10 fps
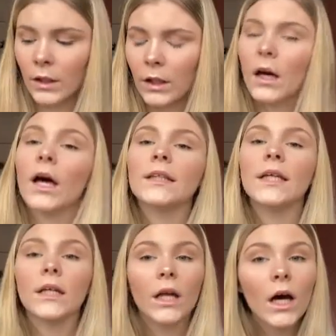And then
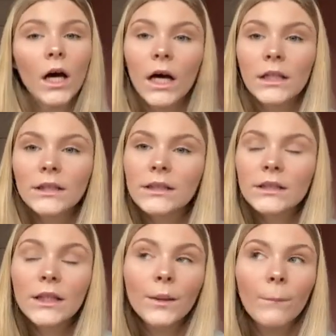last
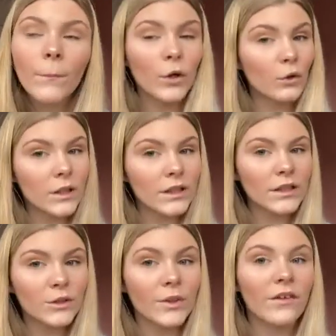but not least,
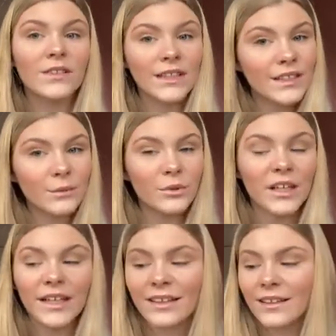we have setting
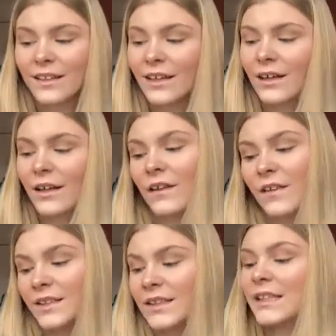spray. This
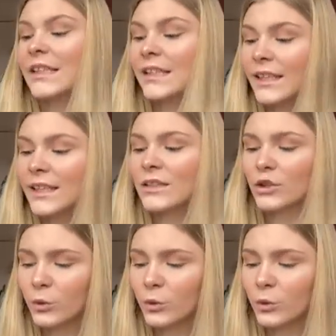is the NYX Dewy